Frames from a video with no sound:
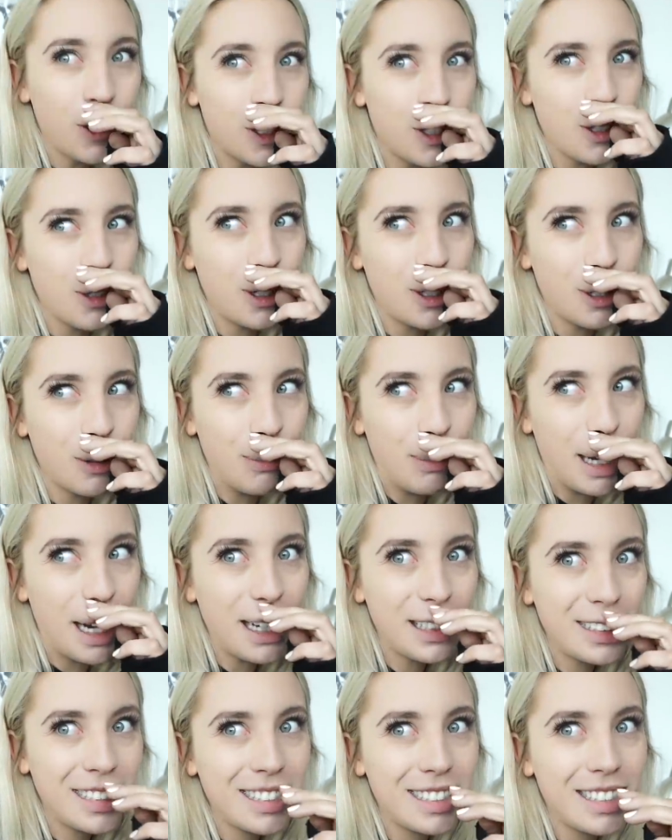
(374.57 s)
for
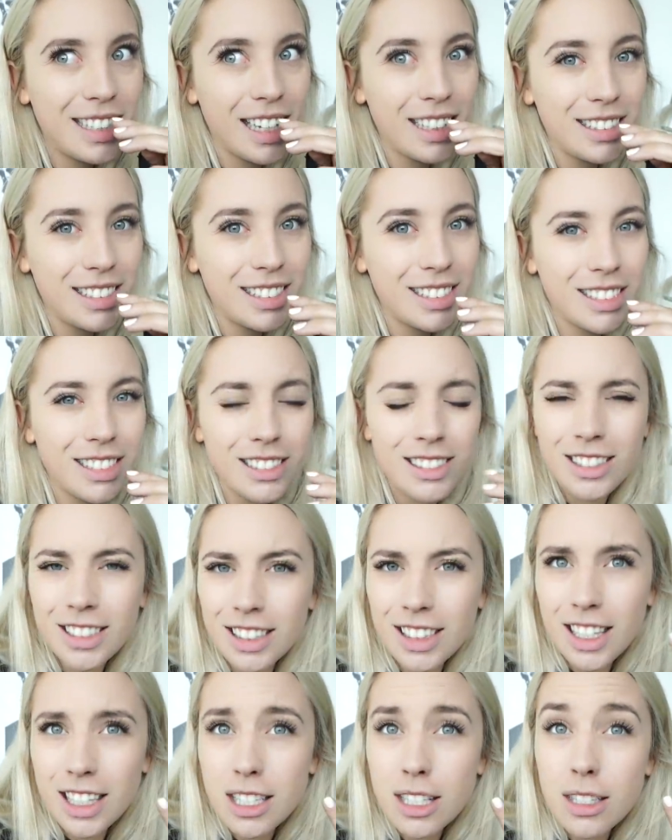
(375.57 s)
$200,
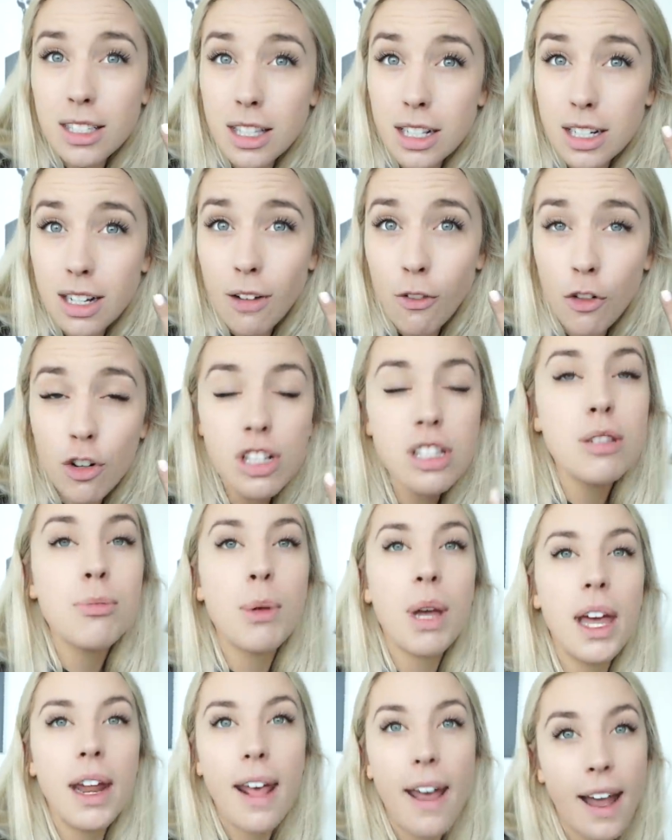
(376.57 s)
this is the difference.
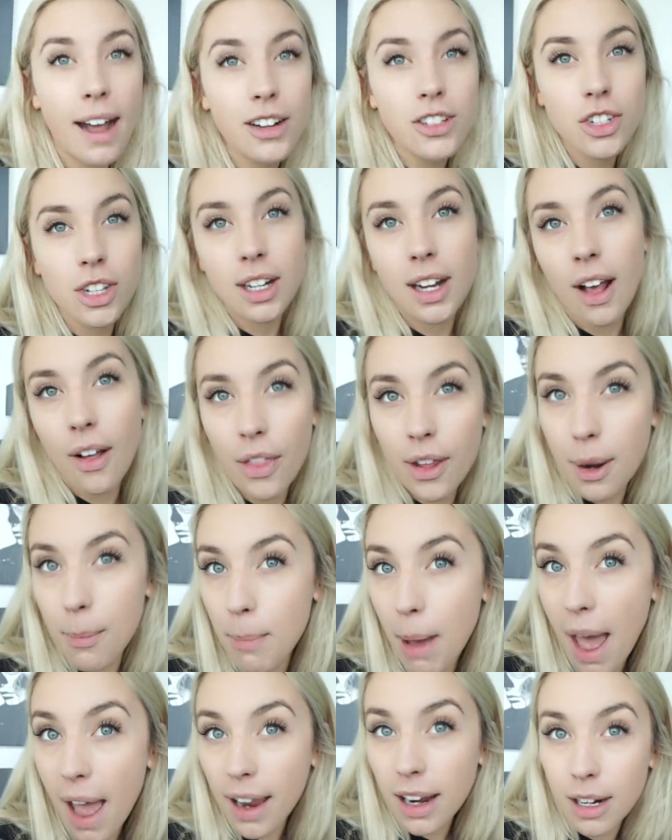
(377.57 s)
But actually, now that I'm
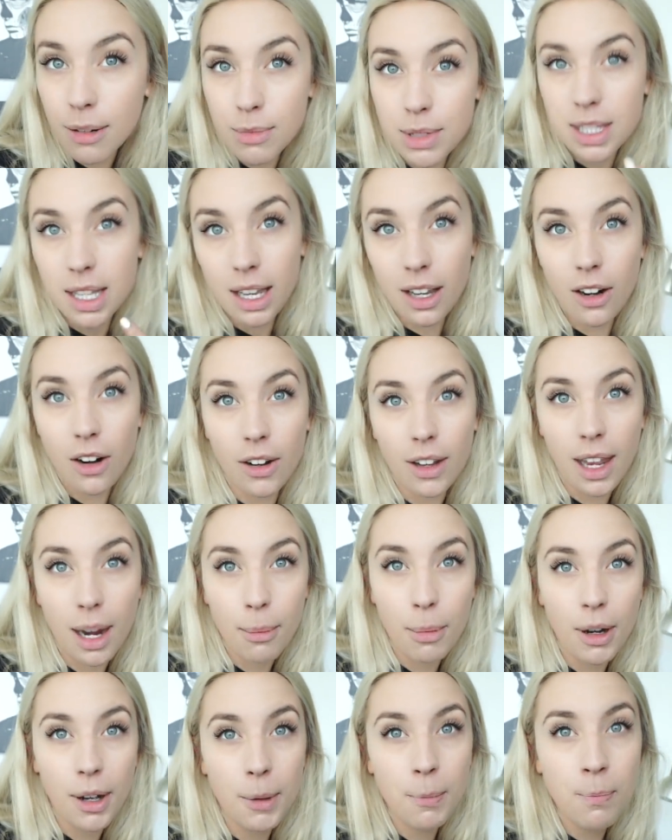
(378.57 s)
back and I'm seeing it on
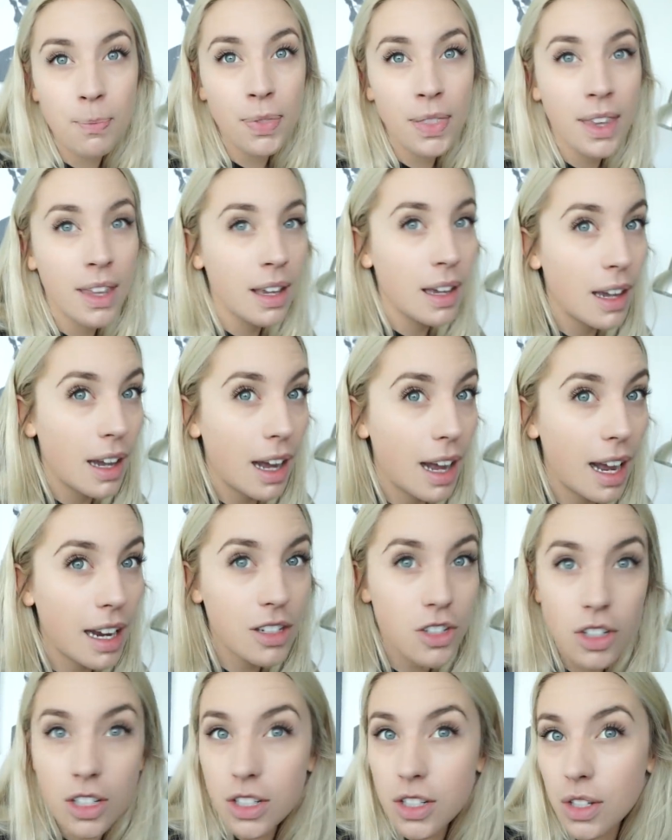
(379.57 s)
camera, I
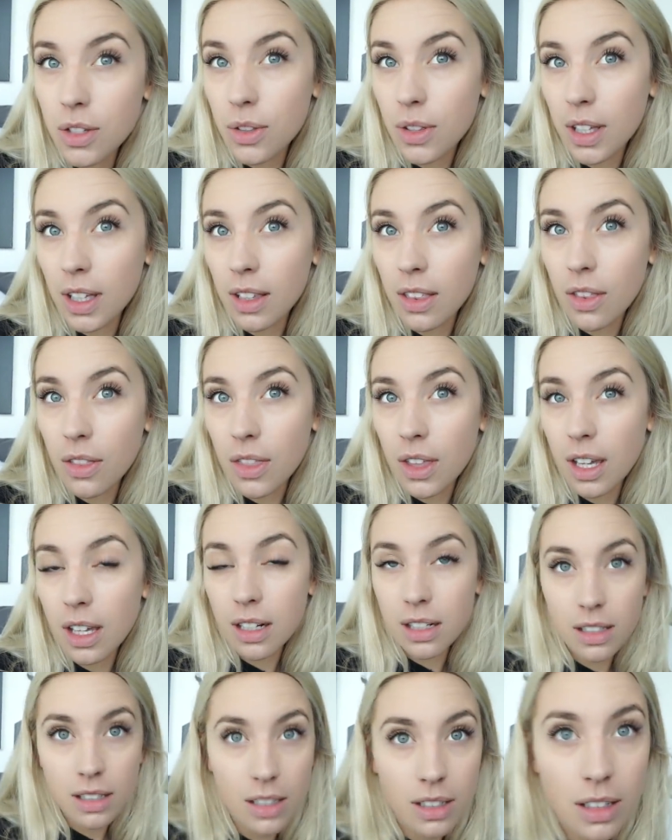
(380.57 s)
actually do think
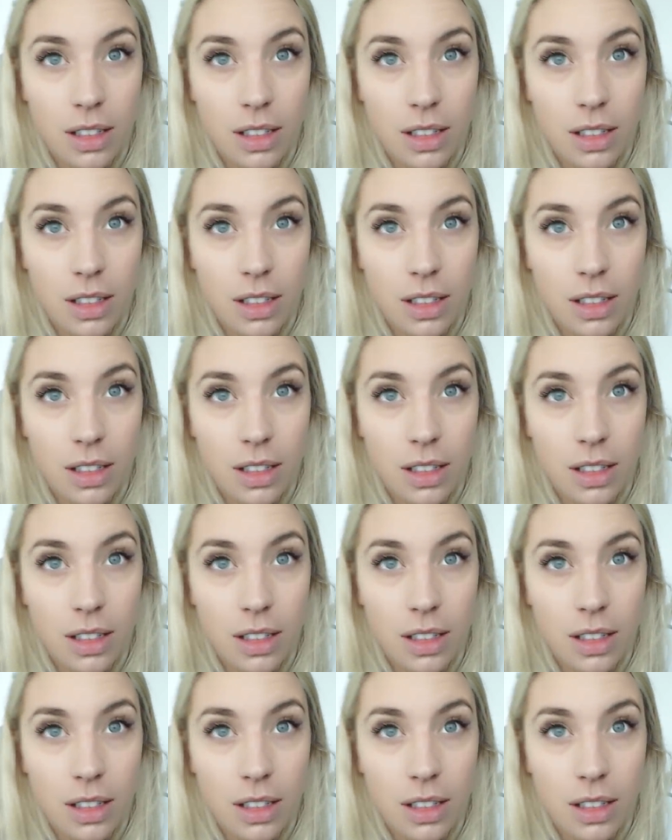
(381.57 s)
that